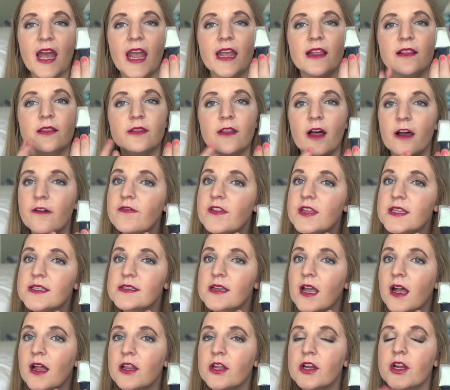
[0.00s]
I love this
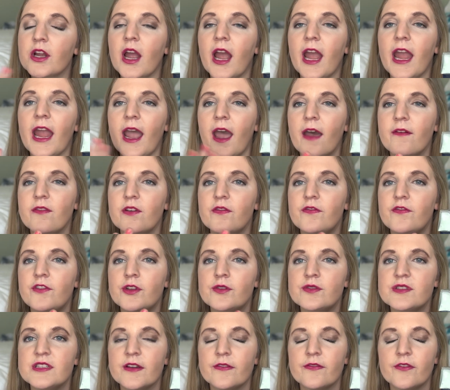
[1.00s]
color. I have a few
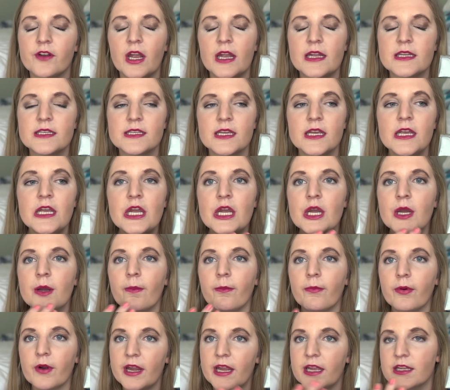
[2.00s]
different
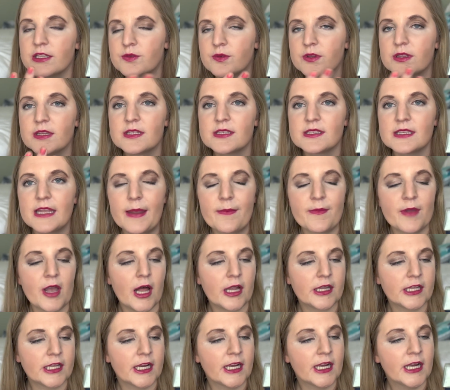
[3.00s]
brands with the same
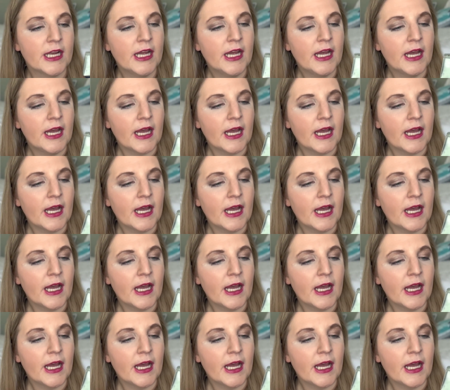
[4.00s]
color.